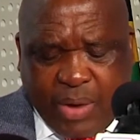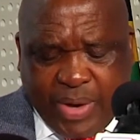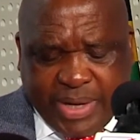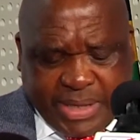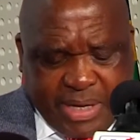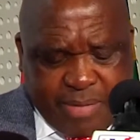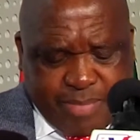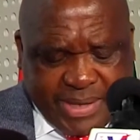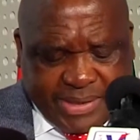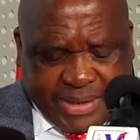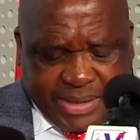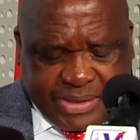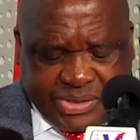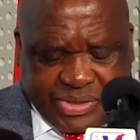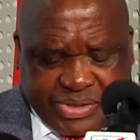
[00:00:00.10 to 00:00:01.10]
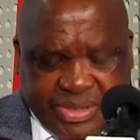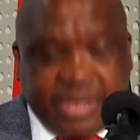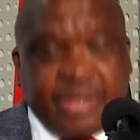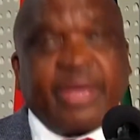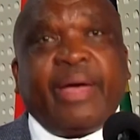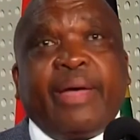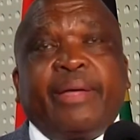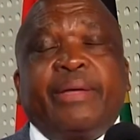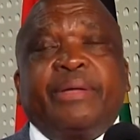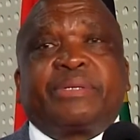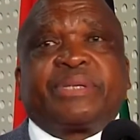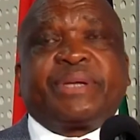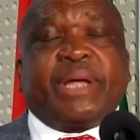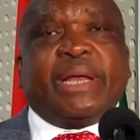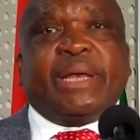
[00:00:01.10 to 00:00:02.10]
our key message,
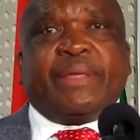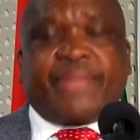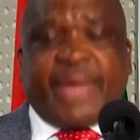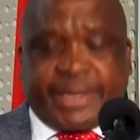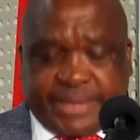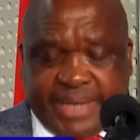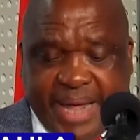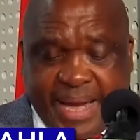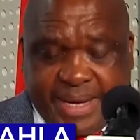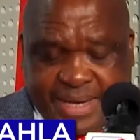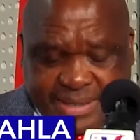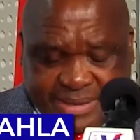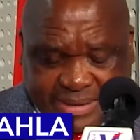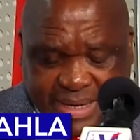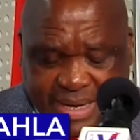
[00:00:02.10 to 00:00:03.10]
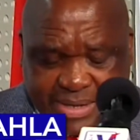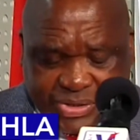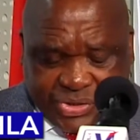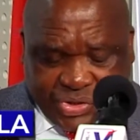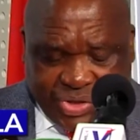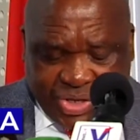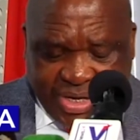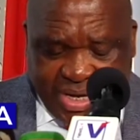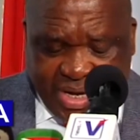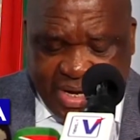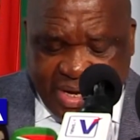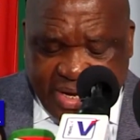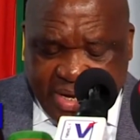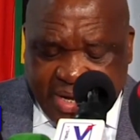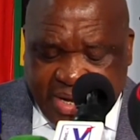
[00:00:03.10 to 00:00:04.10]
it's really that at this stage,
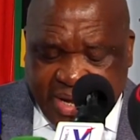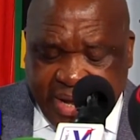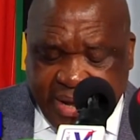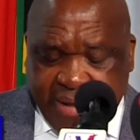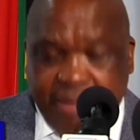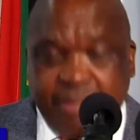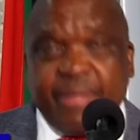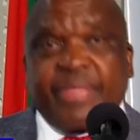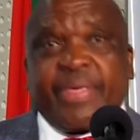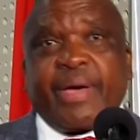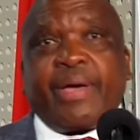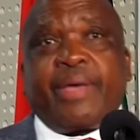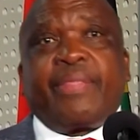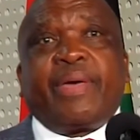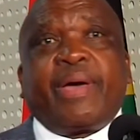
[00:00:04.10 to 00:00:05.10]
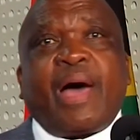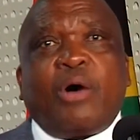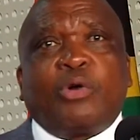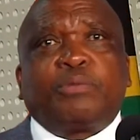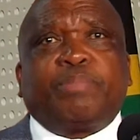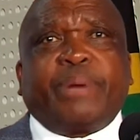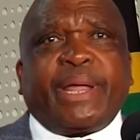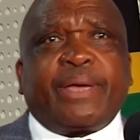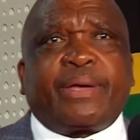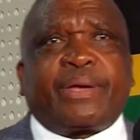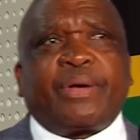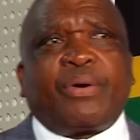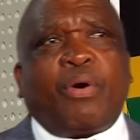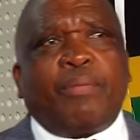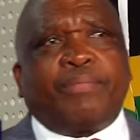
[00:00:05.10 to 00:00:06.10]
the
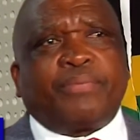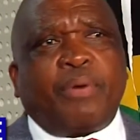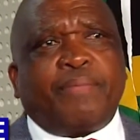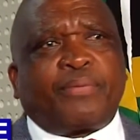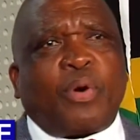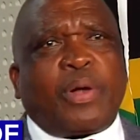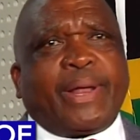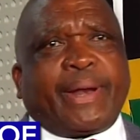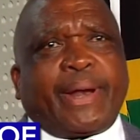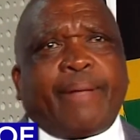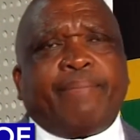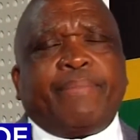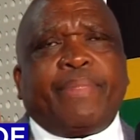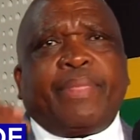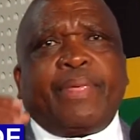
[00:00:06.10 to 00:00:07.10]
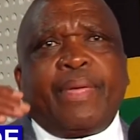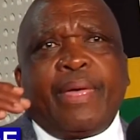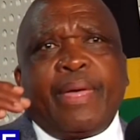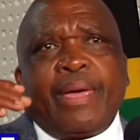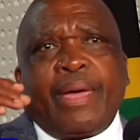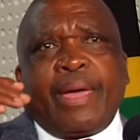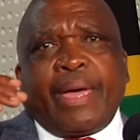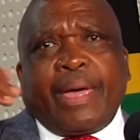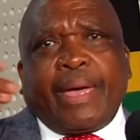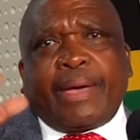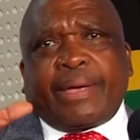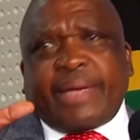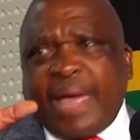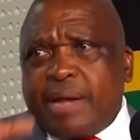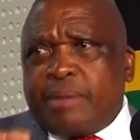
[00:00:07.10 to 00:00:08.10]
outbreak of cholera
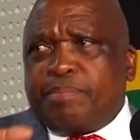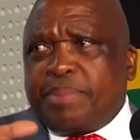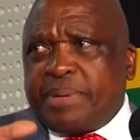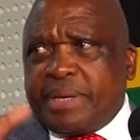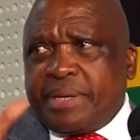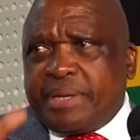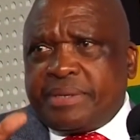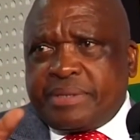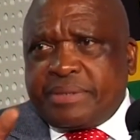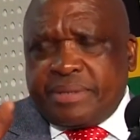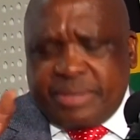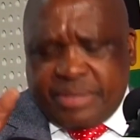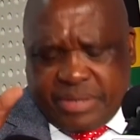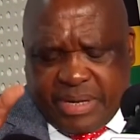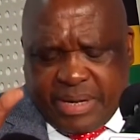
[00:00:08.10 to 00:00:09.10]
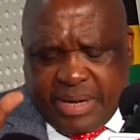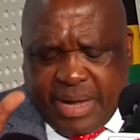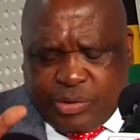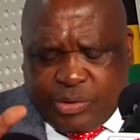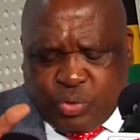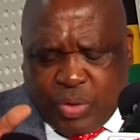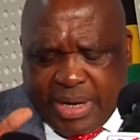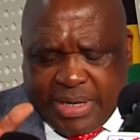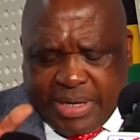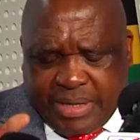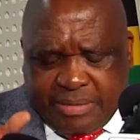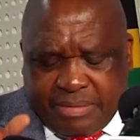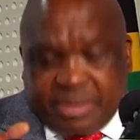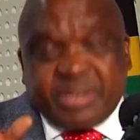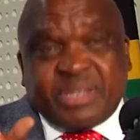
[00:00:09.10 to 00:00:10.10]
can be
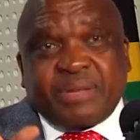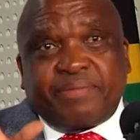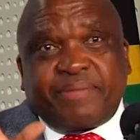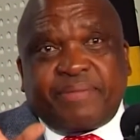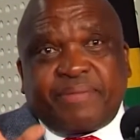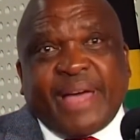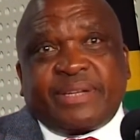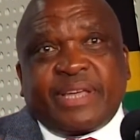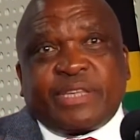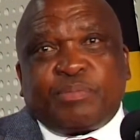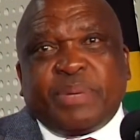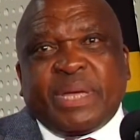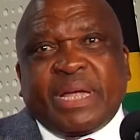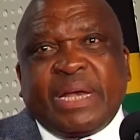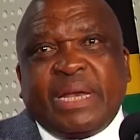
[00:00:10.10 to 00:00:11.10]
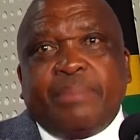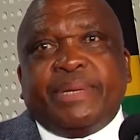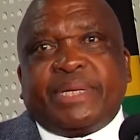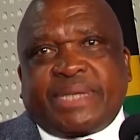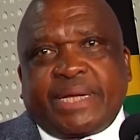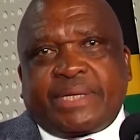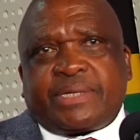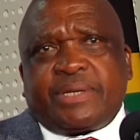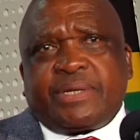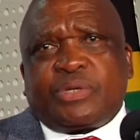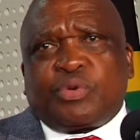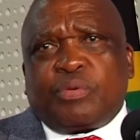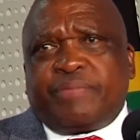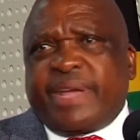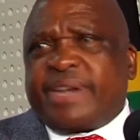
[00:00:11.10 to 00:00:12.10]
actually defined as being limited
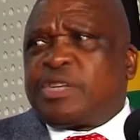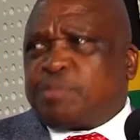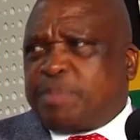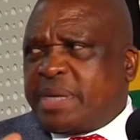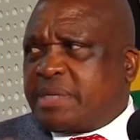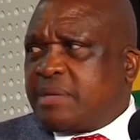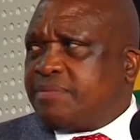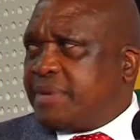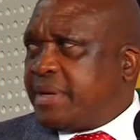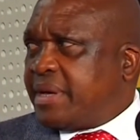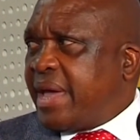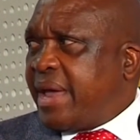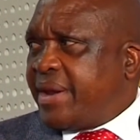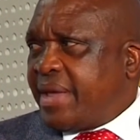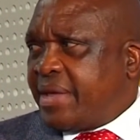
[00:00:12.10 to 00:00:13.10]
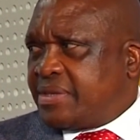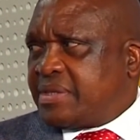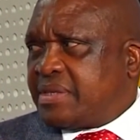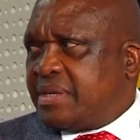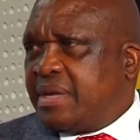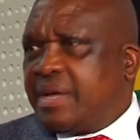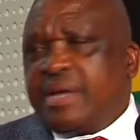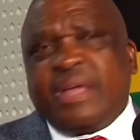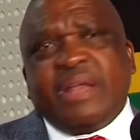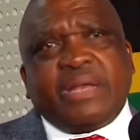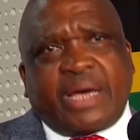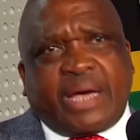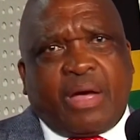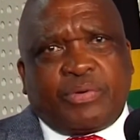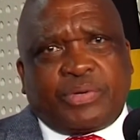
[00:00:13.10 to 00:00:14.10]
to very specific areas
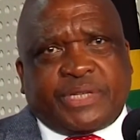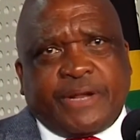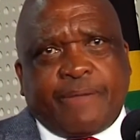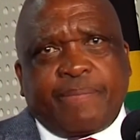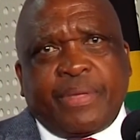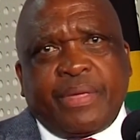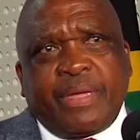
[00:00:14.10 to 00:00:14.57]
in the country.